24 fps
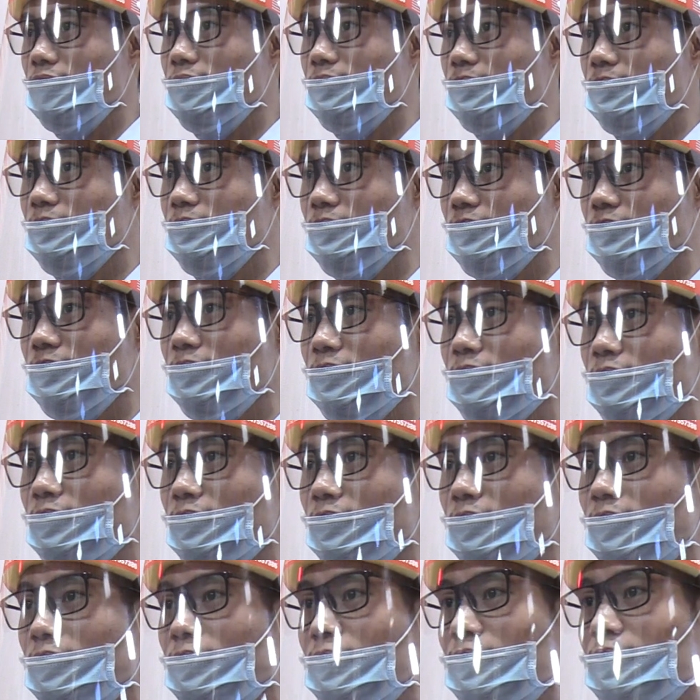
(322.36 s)
Okay, so
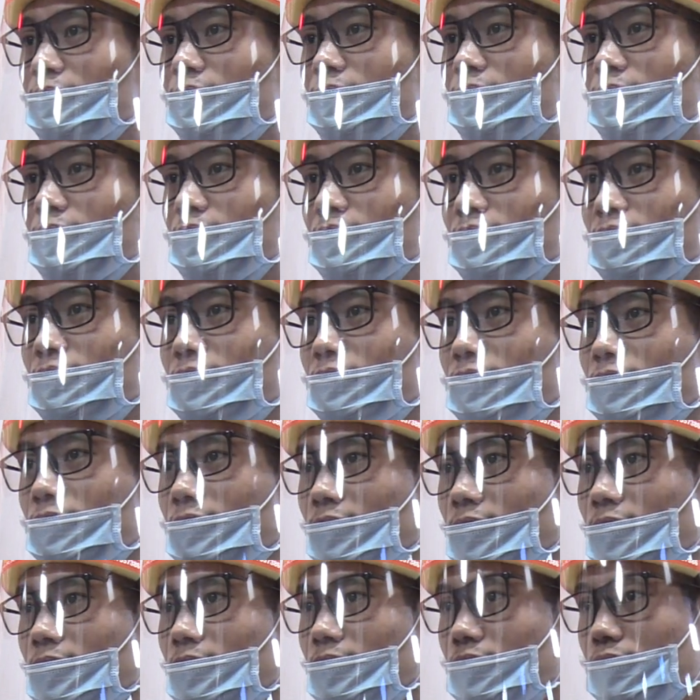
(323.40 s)
go through it.
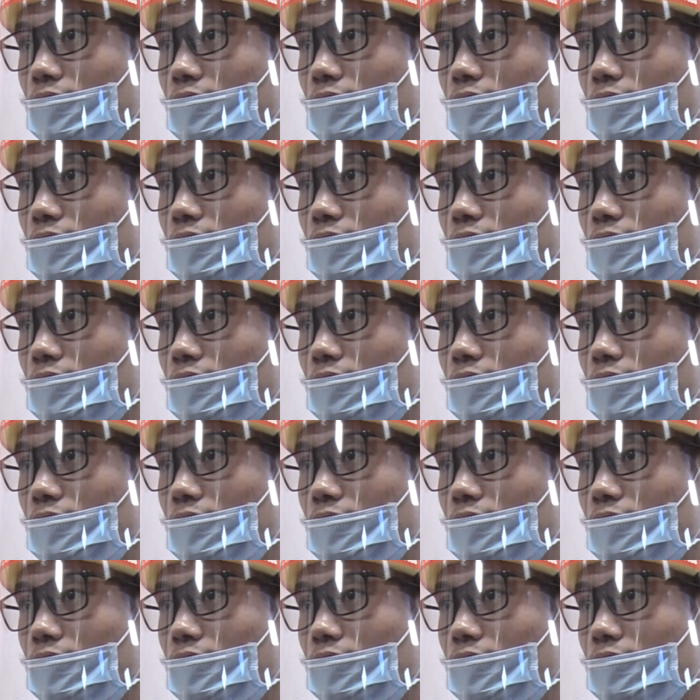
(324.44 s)
Okay.